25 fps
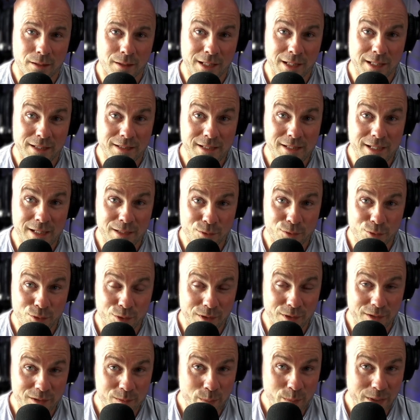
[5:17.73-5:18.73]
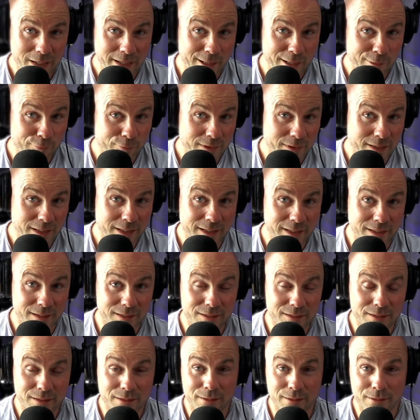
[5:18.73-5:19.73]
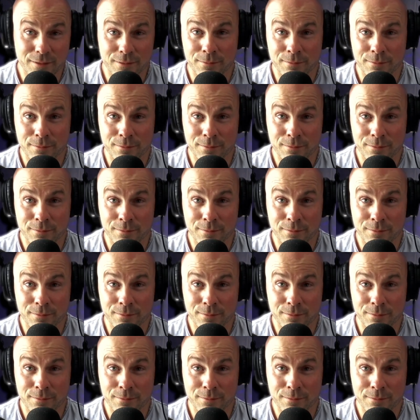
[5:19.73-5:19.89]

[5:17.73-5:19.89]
that tension is being released,